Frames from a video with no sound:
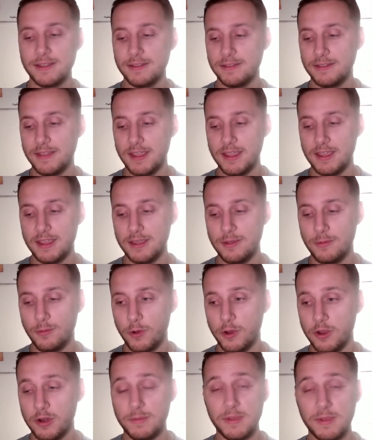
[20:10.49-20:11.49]
They were
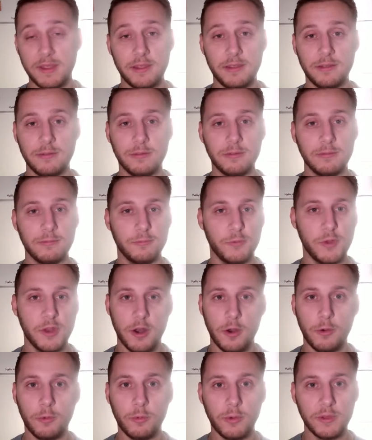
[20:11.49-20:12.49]
going to be,
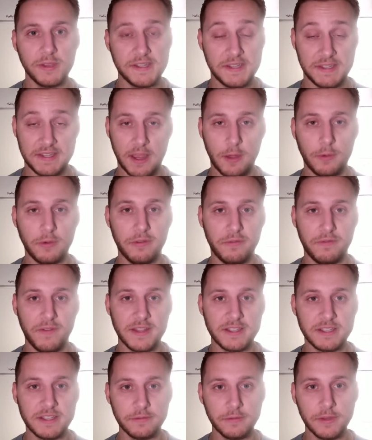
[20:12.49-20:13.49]
really sound
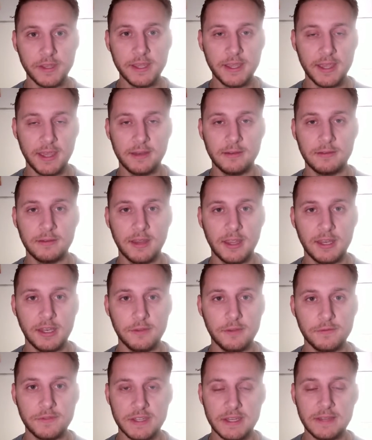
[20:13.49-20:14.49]
defensively. And
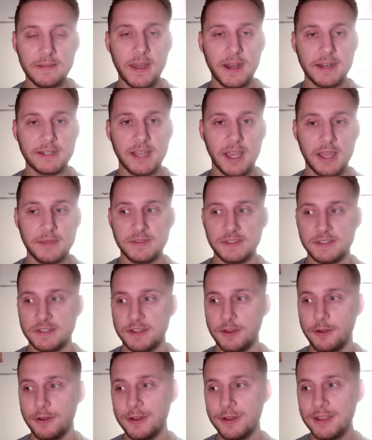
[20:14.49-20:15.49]
you've seen that at times this
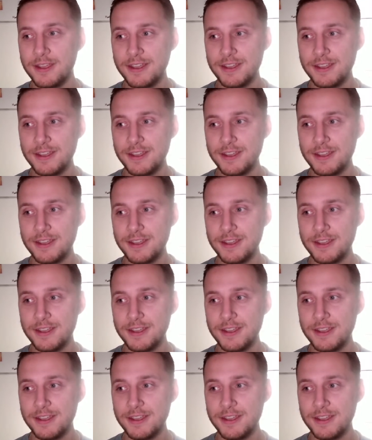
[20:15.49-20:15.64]
year.